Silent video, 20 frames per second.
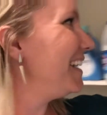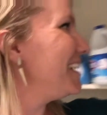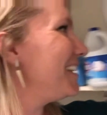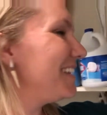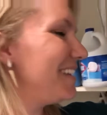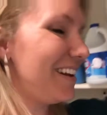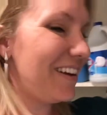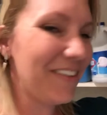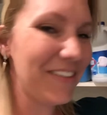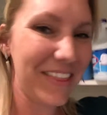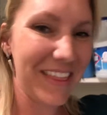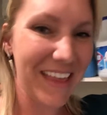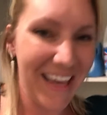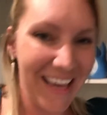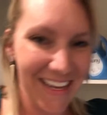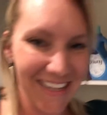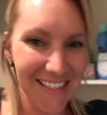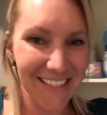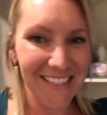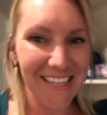No
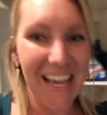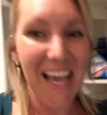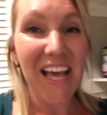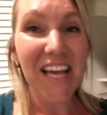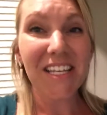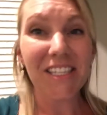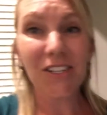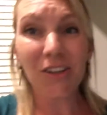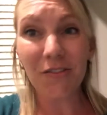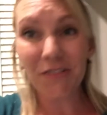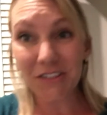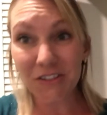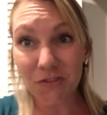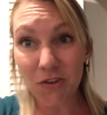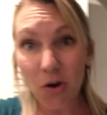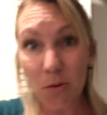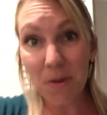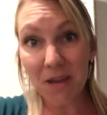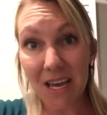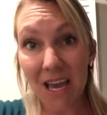thanks. So if it's
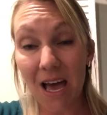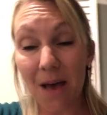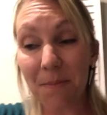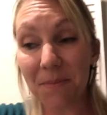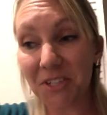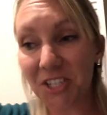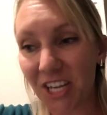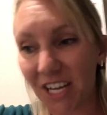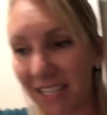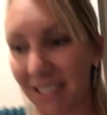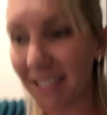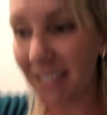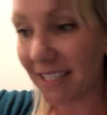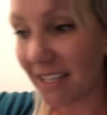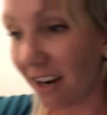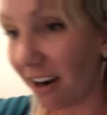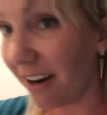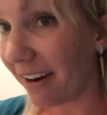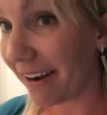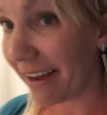foaming up, chances
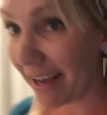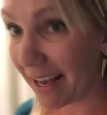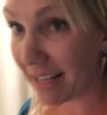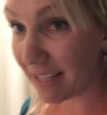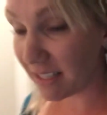are it has